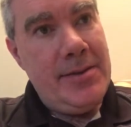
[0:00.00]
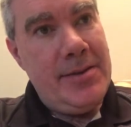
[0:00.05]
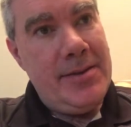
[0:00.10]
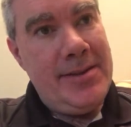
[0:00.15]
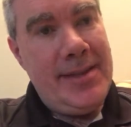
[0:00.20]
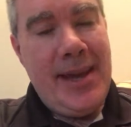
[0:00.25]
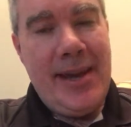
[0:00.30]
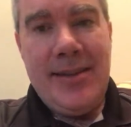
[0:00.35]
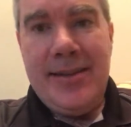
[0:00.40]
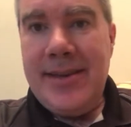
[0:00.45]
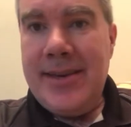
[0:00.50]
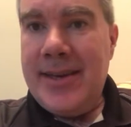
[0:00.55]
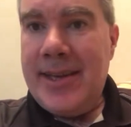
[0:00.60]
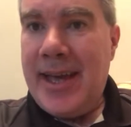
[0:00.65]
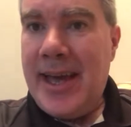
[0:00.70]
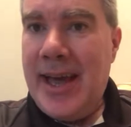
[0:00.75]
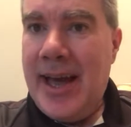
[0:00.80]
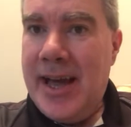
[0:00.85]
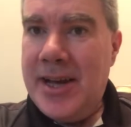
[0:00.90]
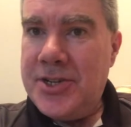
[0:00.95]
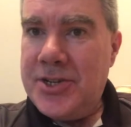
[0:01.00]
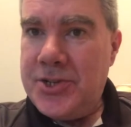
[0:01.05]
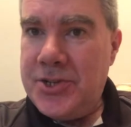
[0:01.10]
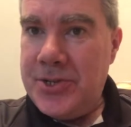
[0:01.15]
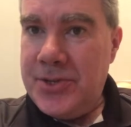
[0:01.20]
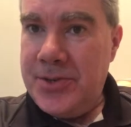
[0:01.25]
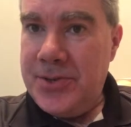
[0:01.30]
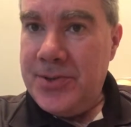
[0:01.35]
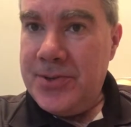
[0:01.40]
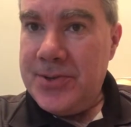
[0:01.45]
daily cash
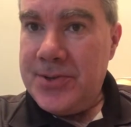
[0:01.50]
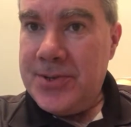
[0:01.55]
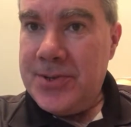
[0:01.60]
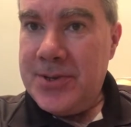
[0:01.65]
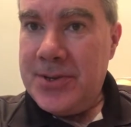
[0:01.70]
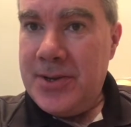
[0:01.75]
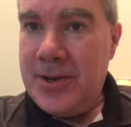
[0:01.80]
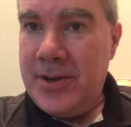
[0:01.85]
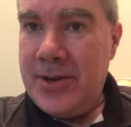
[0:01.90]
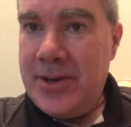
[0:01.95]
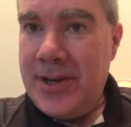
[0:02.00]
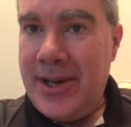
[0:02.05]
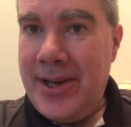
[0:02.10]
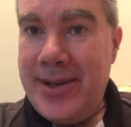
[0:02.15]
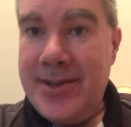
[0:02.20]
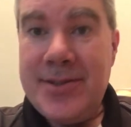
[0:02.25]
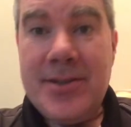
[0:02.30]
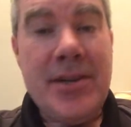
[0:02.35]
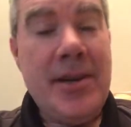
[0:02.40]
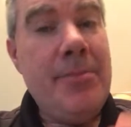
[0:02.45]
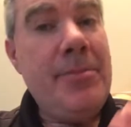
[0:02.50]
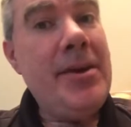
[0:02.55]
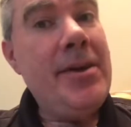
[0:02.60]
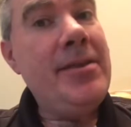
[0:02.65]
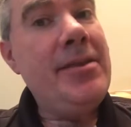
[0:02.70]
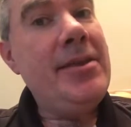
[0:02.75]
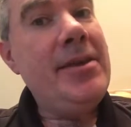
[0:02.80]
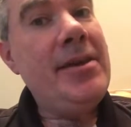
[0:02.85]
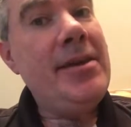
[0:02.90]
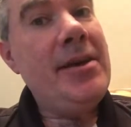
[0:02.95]
use, okay? It's going to be
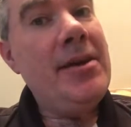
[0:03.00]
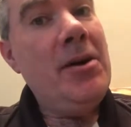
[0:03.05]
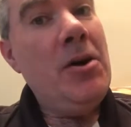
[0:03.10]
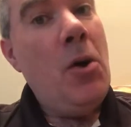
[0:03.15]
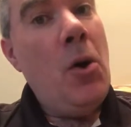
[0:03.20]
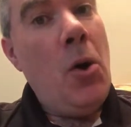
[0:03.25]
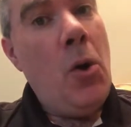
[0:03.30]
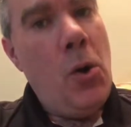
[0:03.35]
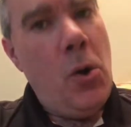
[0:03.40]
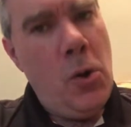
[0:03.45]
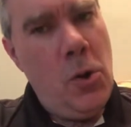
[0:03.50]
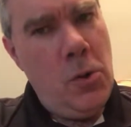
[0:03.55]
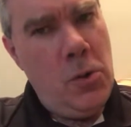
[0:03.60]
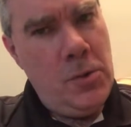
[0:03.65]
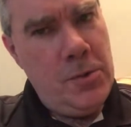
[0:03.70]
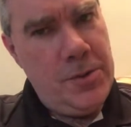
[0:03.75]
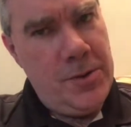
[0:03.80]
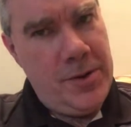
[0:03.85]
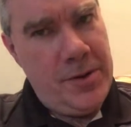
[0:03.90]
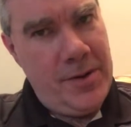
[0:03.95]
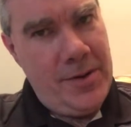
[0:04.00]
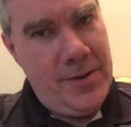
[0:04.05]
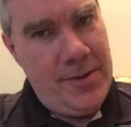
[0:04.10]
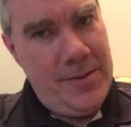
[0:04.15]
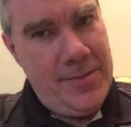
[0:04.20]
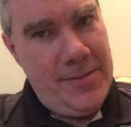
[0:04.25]
the holder.